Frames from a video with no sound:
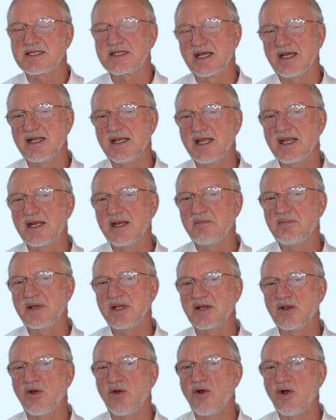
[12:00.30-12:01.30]
a little
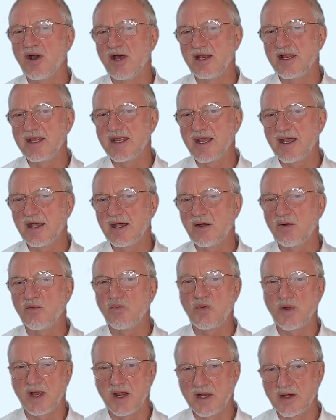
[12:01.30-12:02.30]
bit earlier
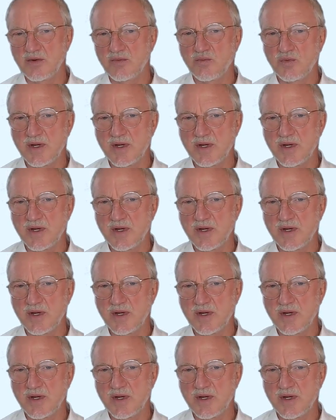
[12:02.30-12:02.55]
when